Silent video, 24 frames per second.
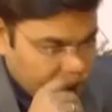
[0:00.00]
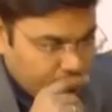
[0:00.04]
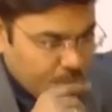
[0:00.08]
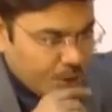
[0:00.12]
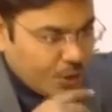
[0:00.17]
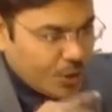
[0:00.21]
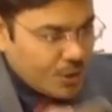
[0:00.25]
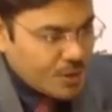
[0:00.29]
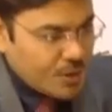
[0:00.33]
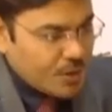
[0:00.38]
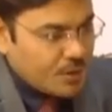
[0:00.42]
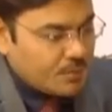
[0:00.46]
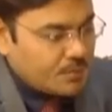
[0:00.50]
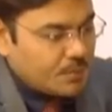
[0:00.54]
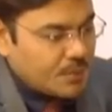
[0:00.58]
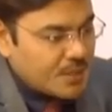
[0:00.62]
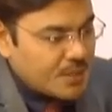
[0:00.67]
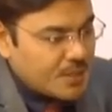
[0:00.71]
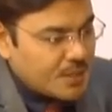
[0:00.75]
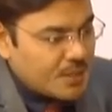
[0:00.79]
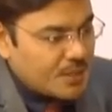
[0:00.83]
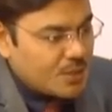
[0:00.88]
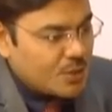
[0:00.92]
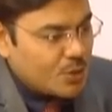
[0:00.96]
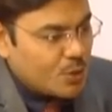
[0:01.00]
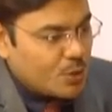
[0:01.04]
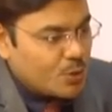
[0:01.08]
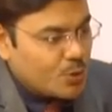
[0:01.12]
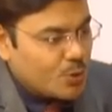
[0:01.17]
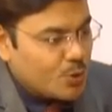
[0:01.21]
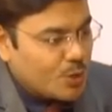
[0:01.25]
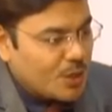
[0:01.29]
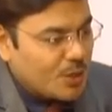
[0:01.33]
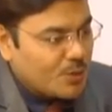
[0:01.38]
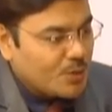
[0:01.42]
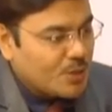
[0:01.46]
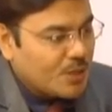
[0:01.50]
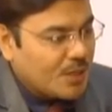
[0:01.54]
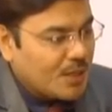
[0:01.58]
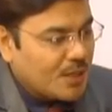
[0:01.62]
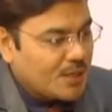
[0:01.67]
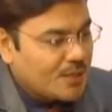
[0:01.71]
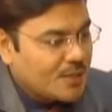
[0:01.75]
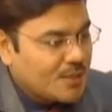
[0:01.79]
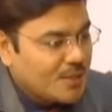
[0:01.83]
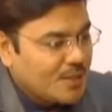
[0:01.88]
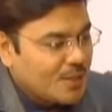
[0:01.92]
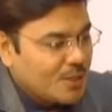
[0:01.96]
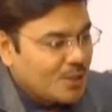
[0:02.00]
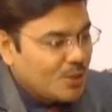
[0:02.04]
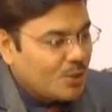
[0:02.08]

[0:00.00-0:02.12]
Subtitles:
because the budget is also around the corner,